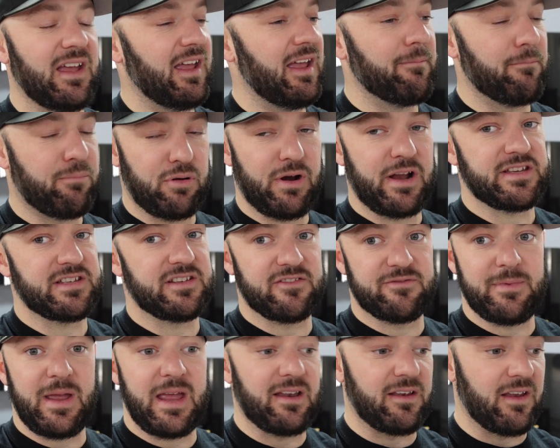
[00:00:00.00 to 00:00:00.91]

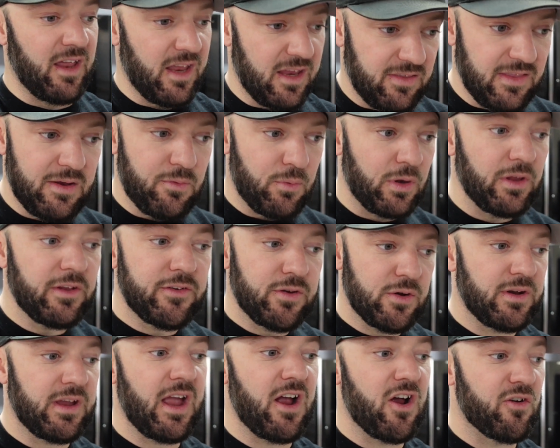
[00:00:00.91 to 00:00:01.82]
Impressive, man. Like, they really
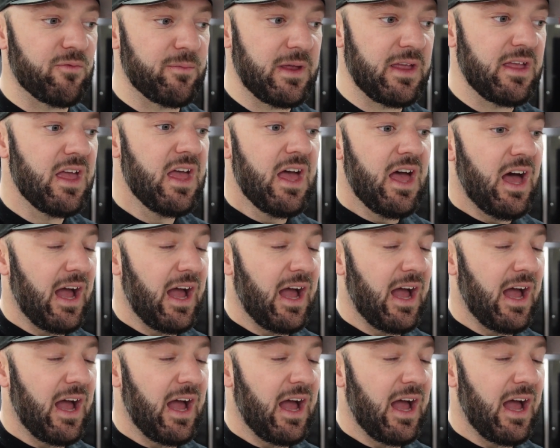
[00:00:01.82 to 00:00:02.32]
took care of me.